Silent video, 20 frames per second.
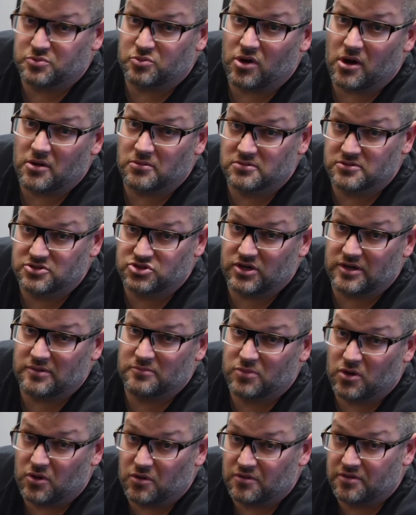probably train
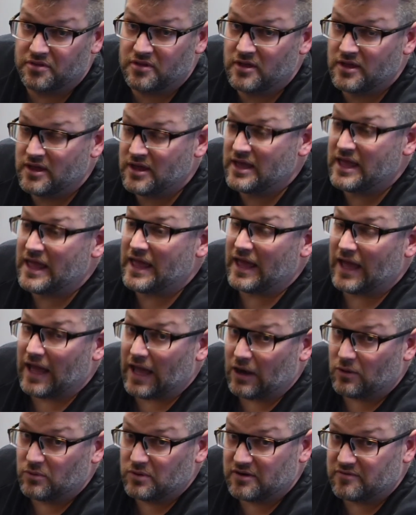both.
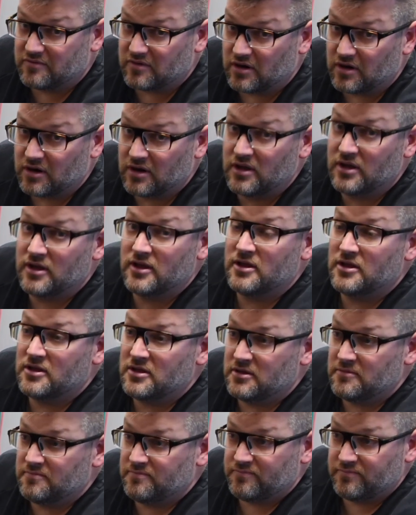However,
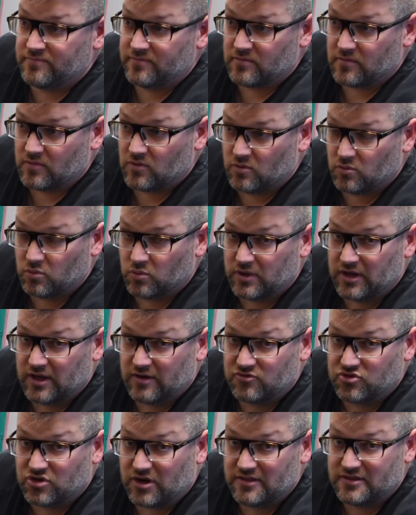we
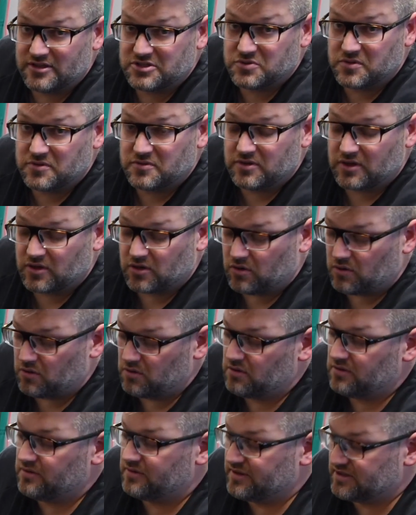have tried this with
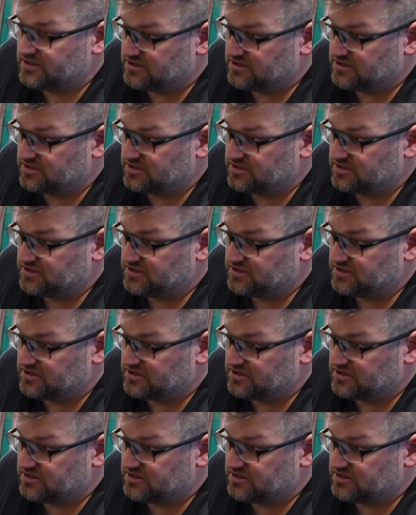Nicole. This